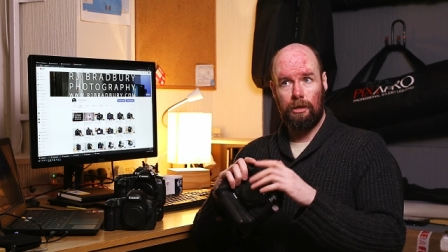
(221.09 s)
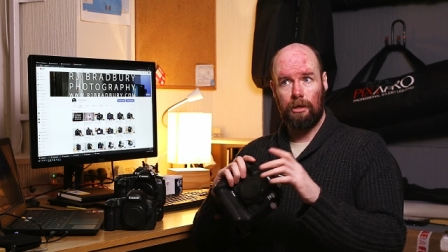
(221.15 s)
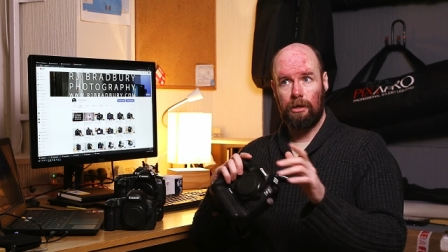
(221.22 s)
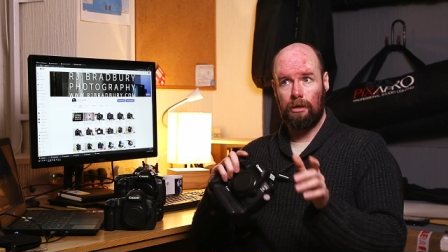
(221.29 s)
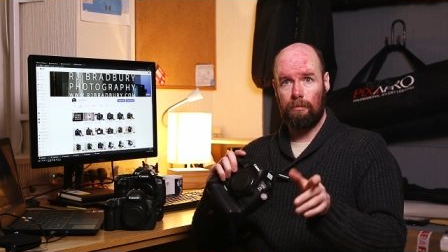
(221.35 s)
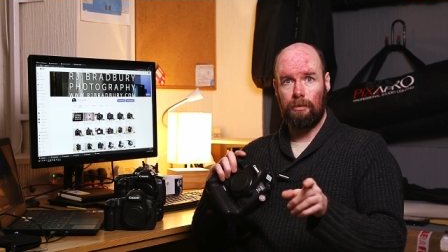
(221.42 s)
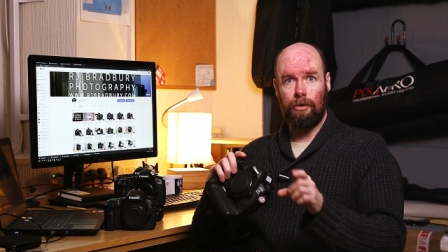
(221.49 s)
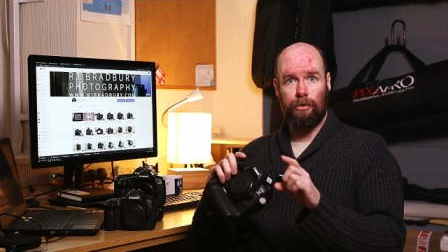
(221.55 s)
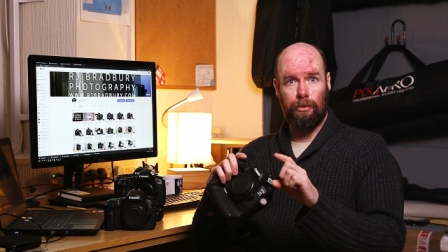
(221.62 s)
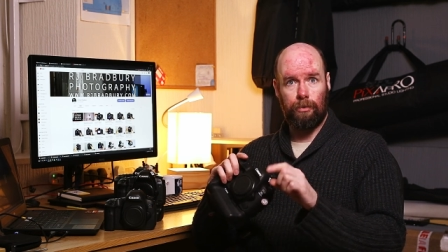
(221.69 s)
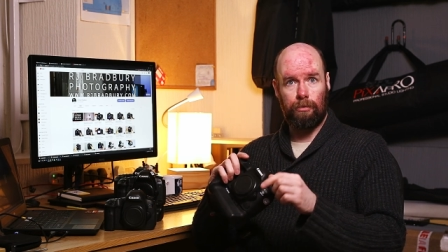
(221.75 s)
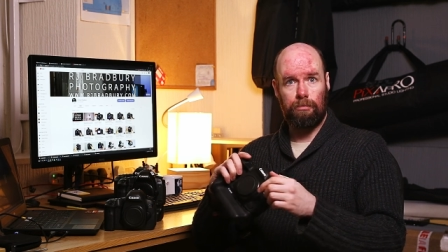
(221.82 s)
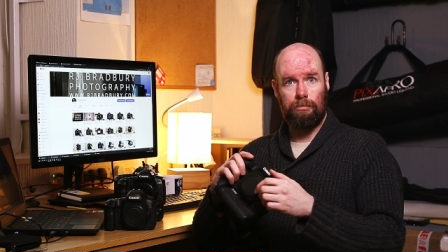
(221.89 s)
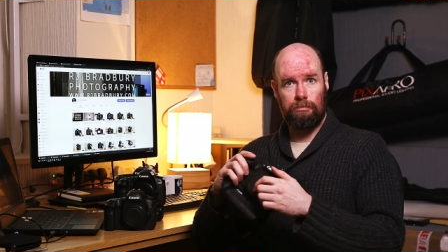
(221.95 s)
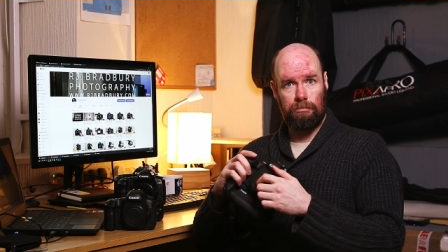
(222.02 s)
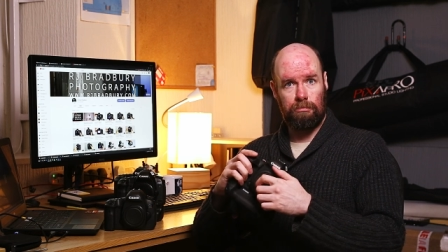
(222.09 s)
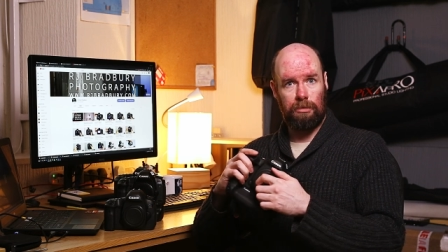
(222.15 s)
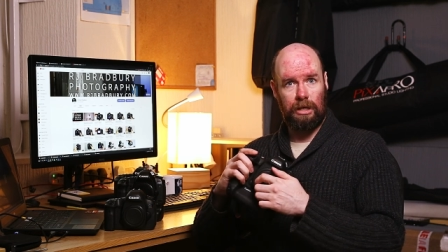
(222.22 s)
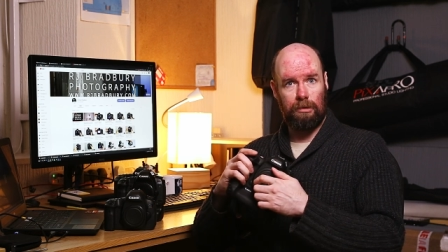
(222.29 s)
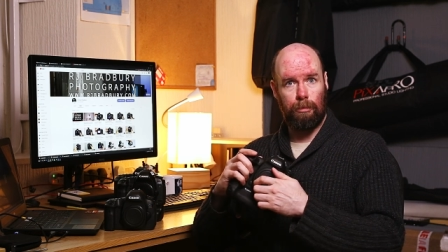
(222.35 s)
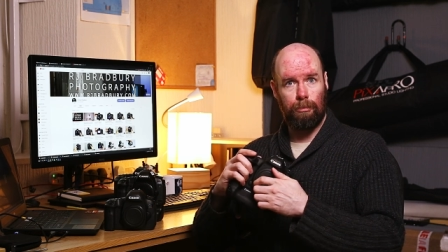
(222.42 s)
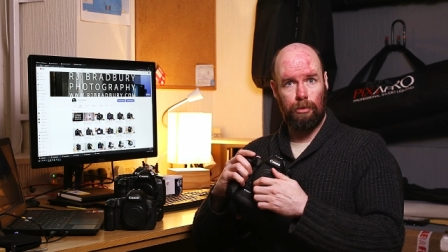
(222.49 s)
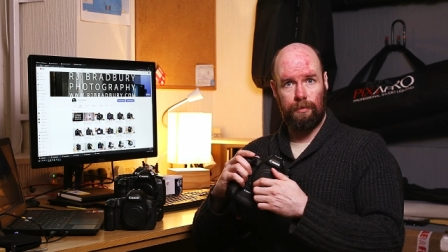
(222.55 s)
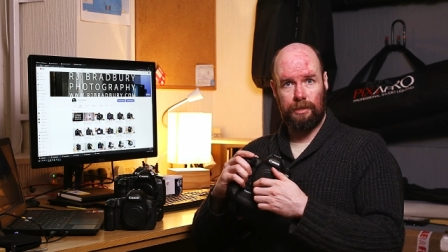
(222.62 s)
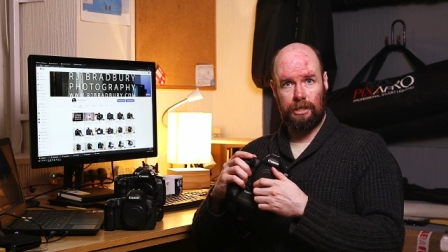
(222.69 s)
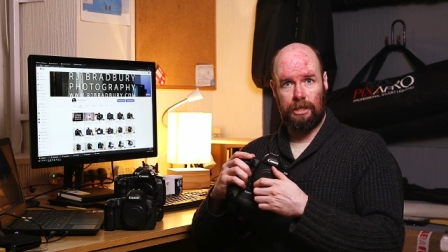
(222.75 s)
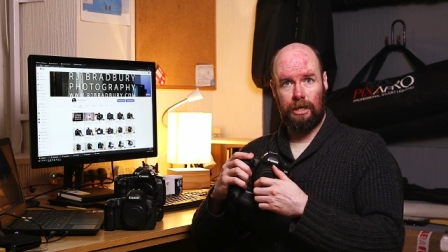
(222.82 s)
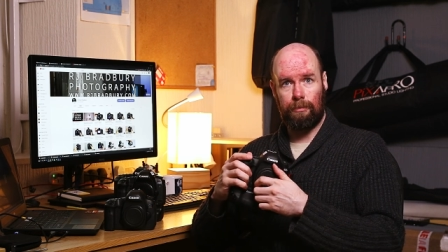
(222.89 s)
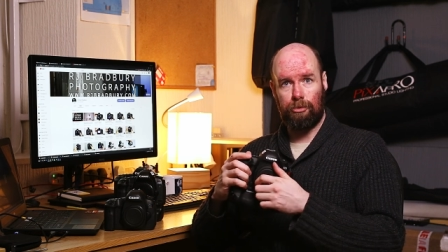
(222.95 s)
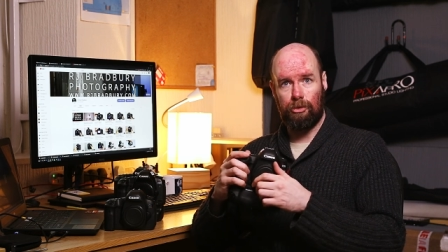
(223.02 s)
um, although now I'm moving
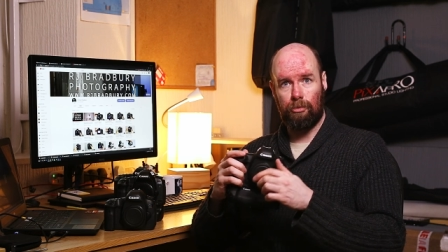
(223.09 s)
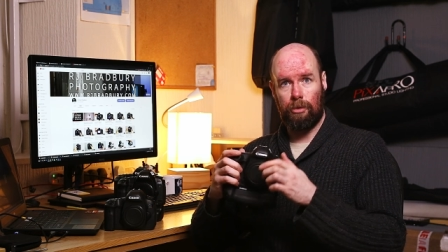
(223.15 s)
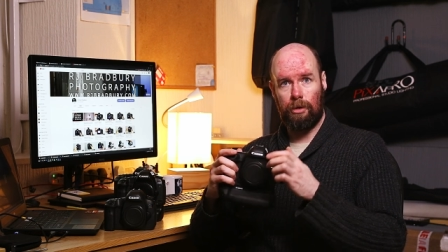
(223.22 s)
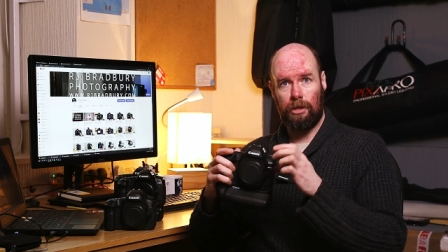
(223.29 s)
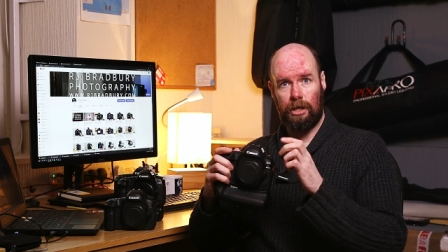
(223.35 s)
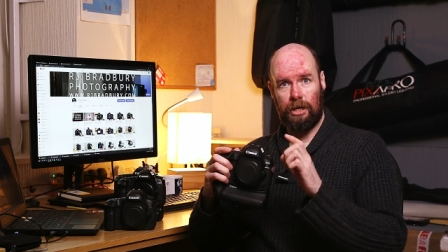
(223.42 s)
to Capture One,